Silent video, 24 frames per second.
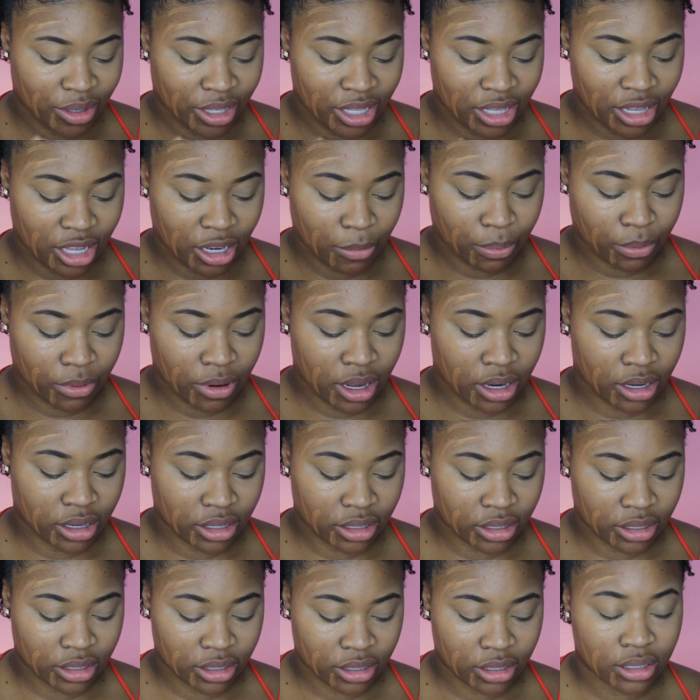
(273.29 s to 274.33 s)
You don't know
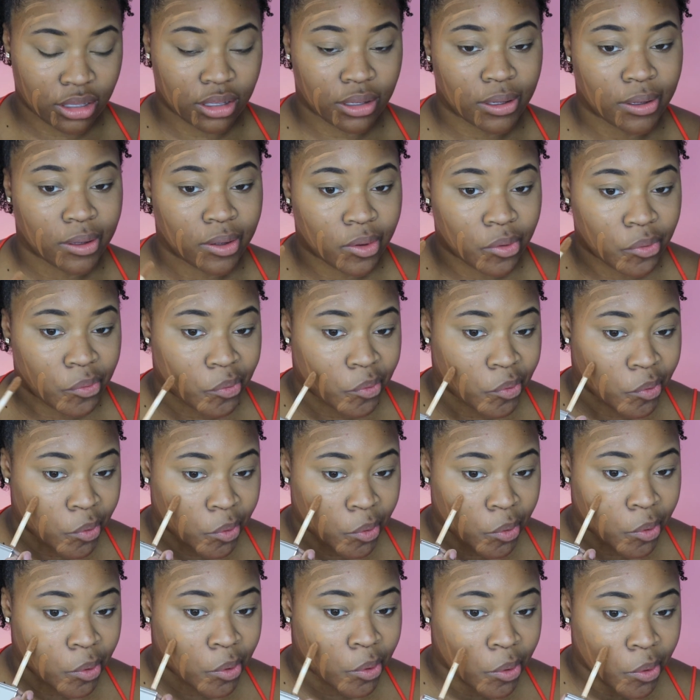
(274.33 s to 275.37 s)
like what's your limit just
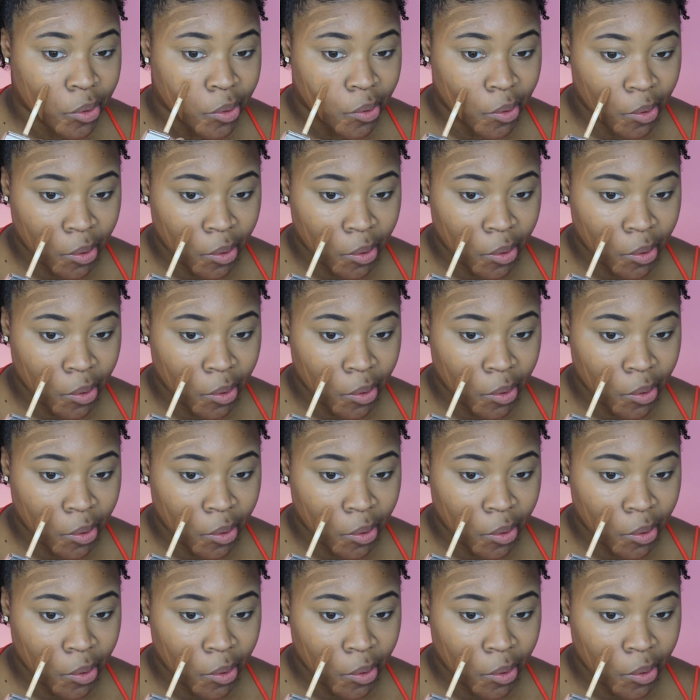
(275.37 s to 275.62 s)
yet.